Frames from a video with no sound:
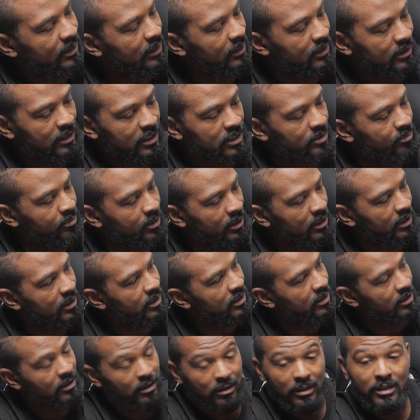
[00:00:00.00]
This
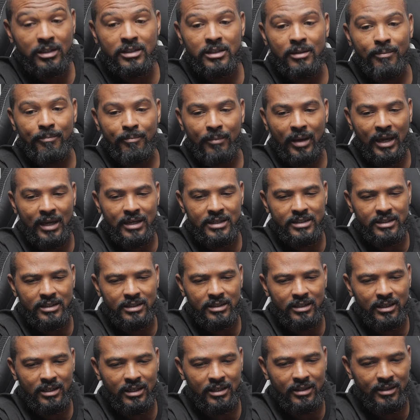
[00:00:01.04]
book looks
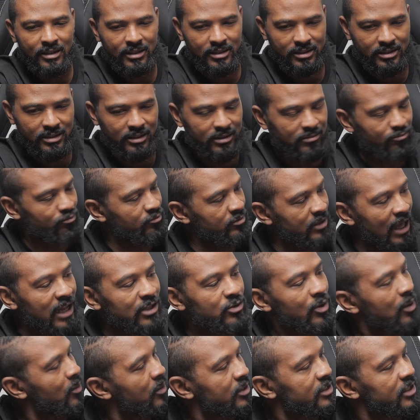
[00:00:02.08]
amazing in this.
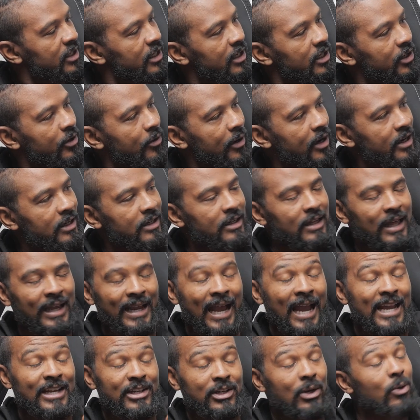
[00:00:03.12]
That's why I wanted to get it graded. Like,
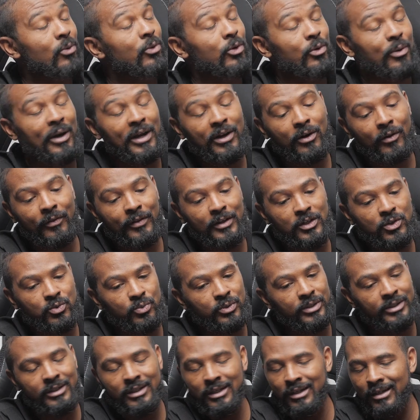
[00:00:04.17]
I know the grade on this
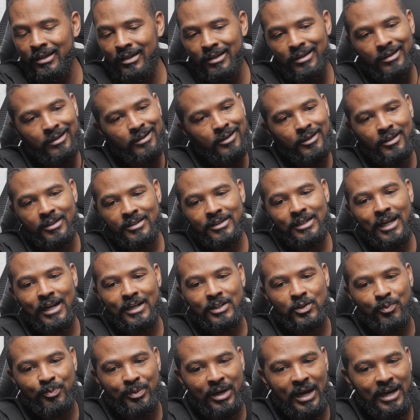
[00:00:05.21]
one. It's not a
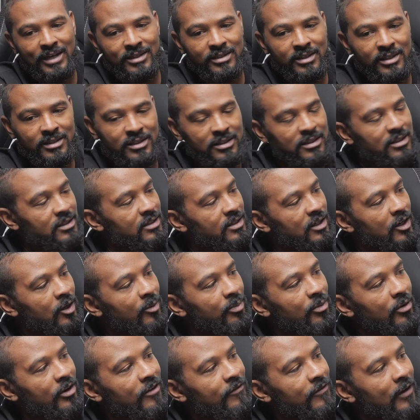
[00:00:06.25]
surprise. This is a
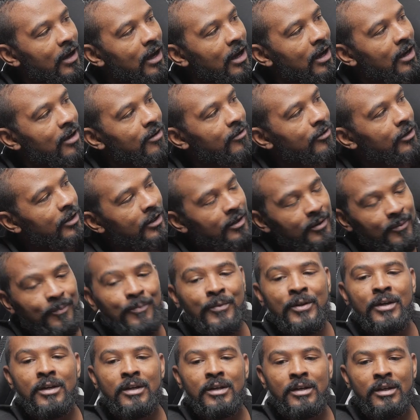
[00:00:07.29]
0.5.
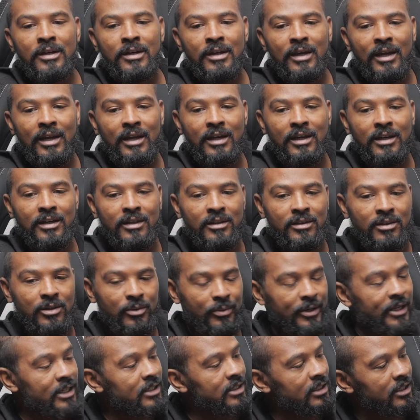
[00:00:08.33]
And the
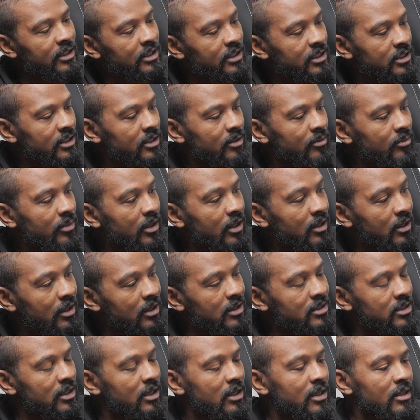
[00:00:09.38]
reason is
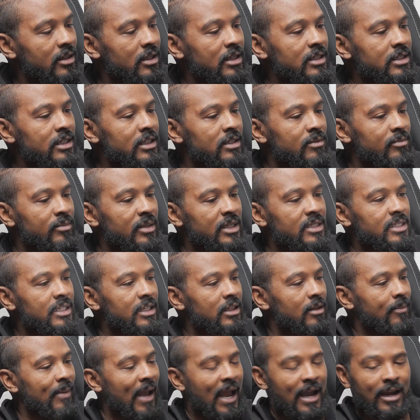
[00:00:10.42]
because this is
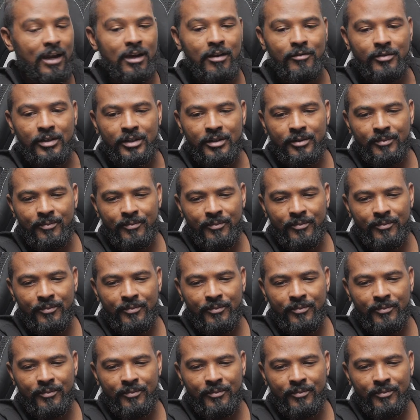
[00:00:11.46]
missing the back cover.